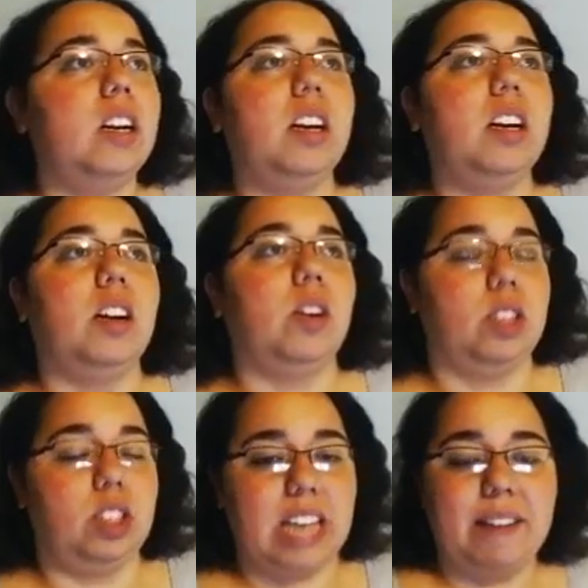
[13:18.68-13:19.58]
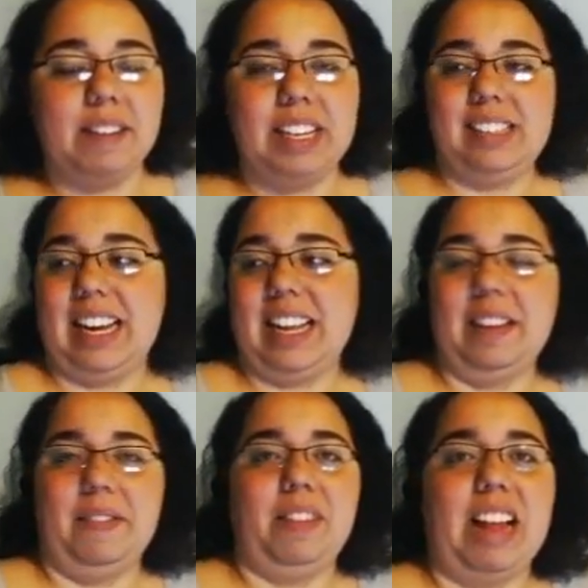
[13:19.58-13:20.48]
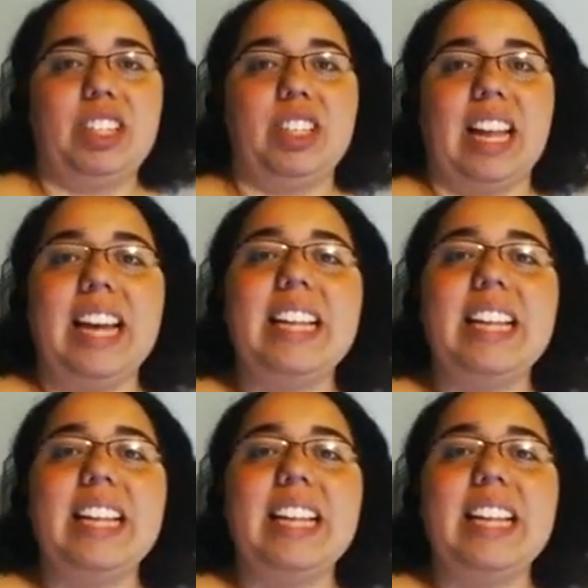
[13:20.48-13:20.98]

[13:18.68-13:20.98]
Or just have at least like a flashing light.